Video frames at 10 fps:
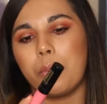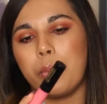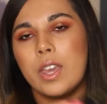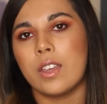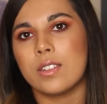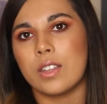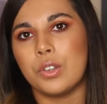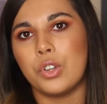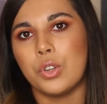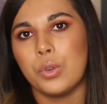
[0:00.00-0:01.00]
Pinks
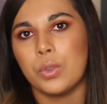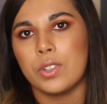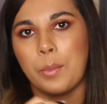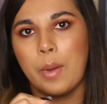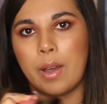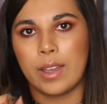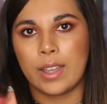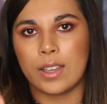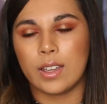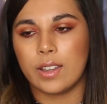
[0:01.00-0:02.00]
and nudes are
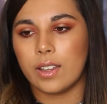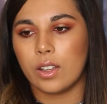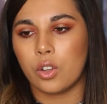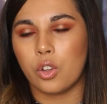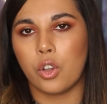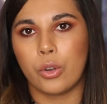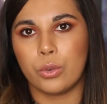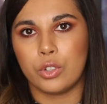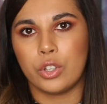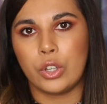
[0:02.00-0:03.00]
my
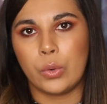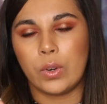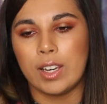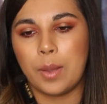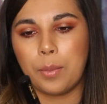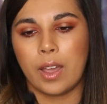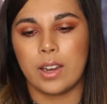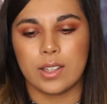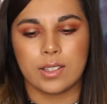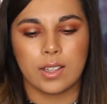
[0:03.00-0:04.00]
go-to lip
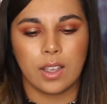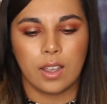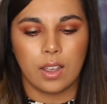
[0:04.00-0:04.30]
colours,